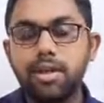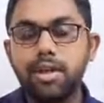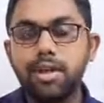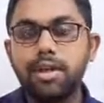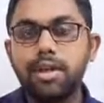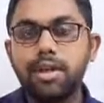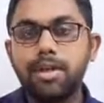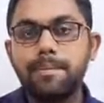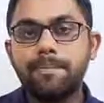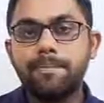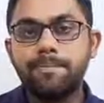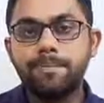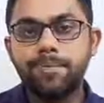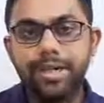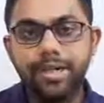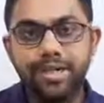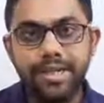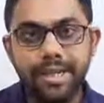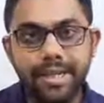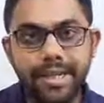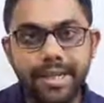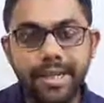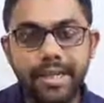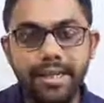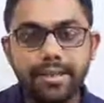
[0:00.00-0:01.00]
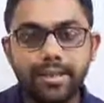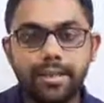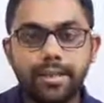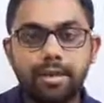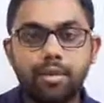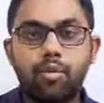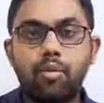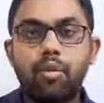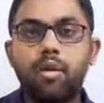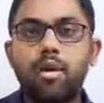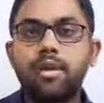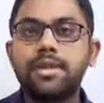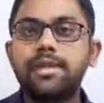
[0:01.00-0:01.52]
detail what
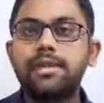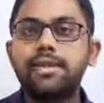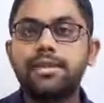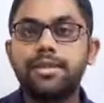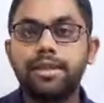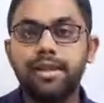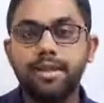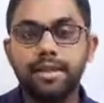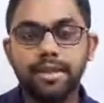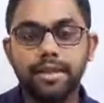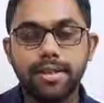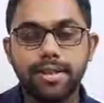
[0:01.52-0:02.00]
is journal.